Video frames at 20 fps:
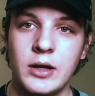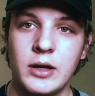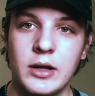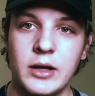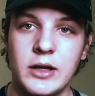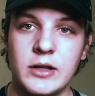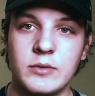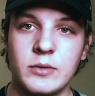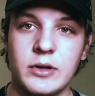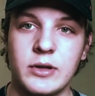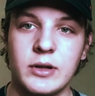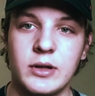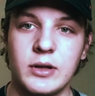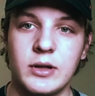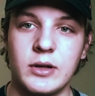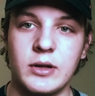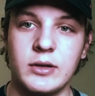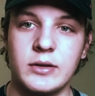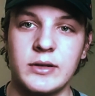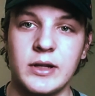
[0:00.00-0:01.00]
is one of
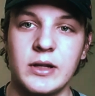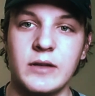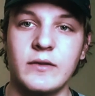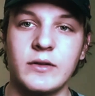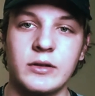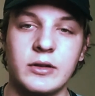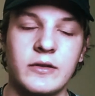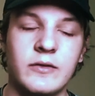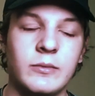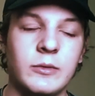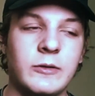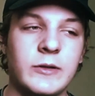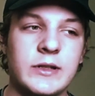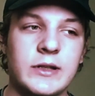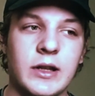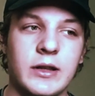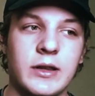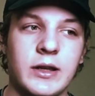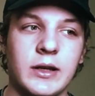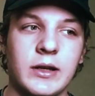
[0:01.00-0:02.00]
the Denis Villeneuve
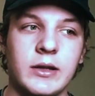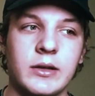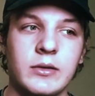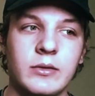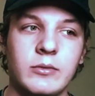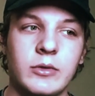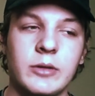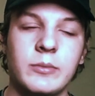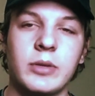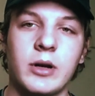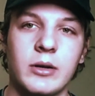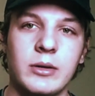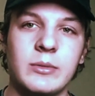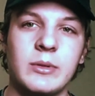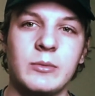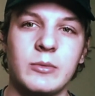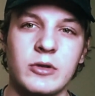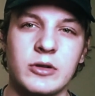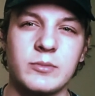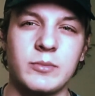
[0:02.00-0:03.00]
movies I think would probably
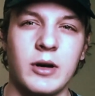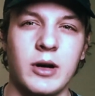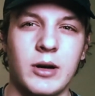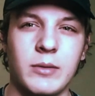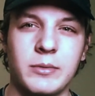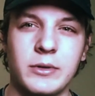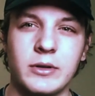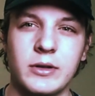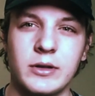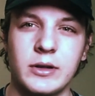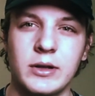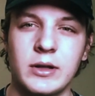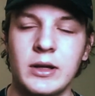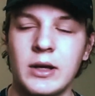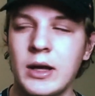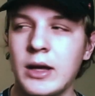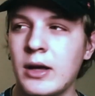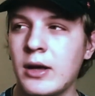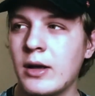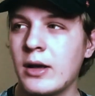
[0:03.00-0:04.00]
be most popular.
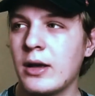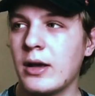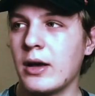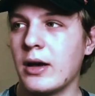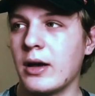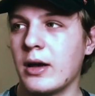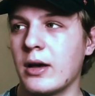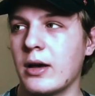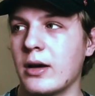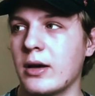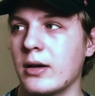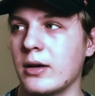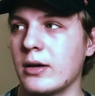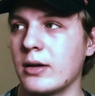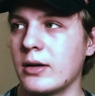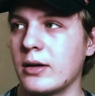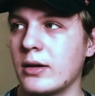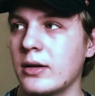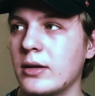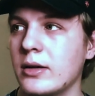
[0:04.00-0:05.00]

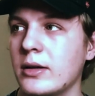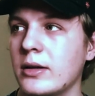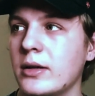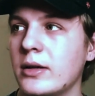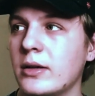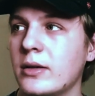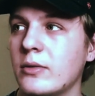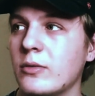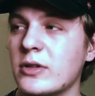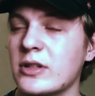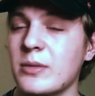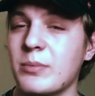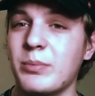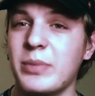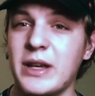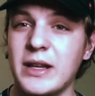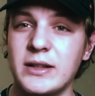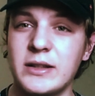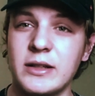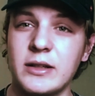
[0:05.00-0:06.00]
Was a
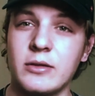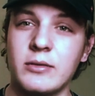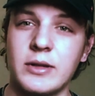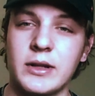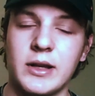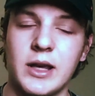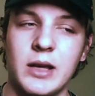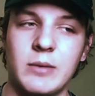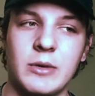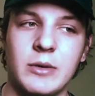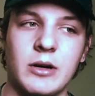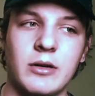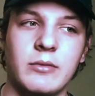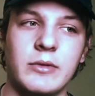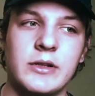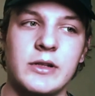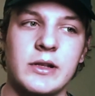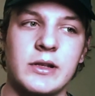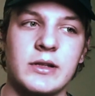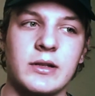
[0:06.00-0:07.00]
big deal when it came out,
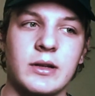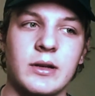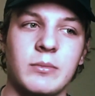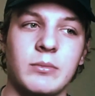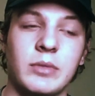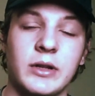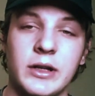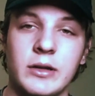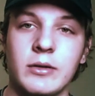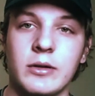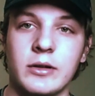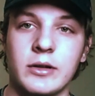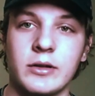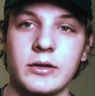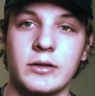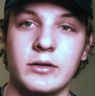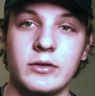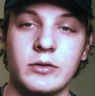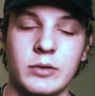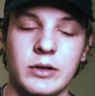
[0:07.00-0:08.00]
which is Blade
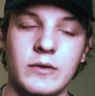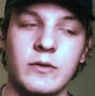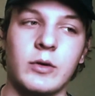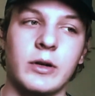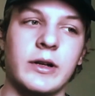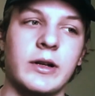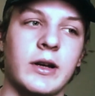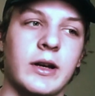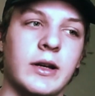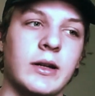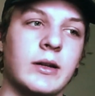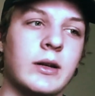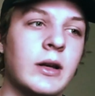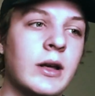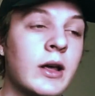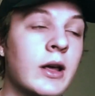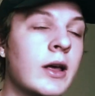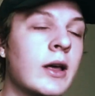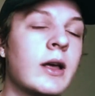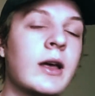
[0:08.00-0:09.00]
Runner 2049.
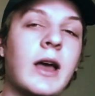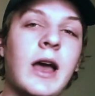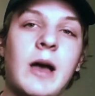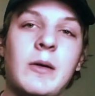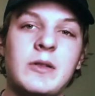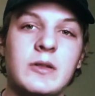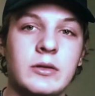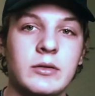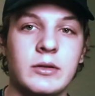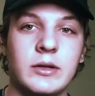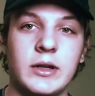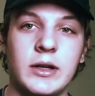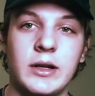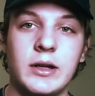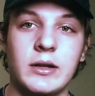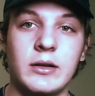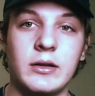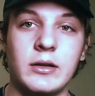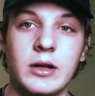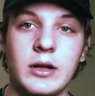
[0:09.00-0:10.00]

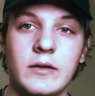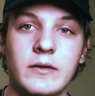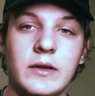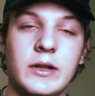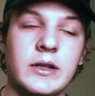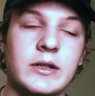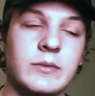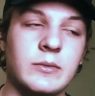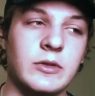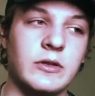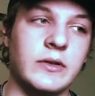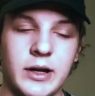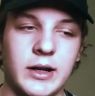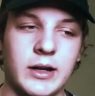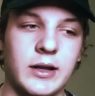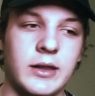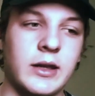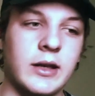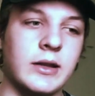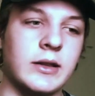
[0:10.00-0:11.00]
Absolutely love this movie.
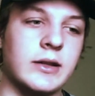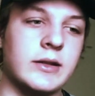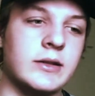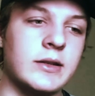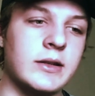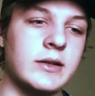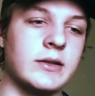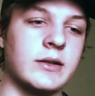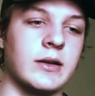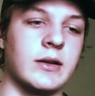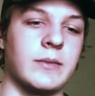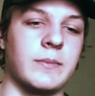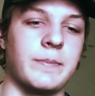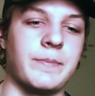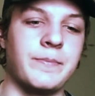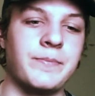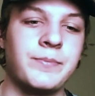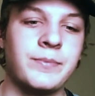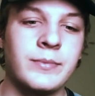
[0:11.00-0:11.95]
I think this is a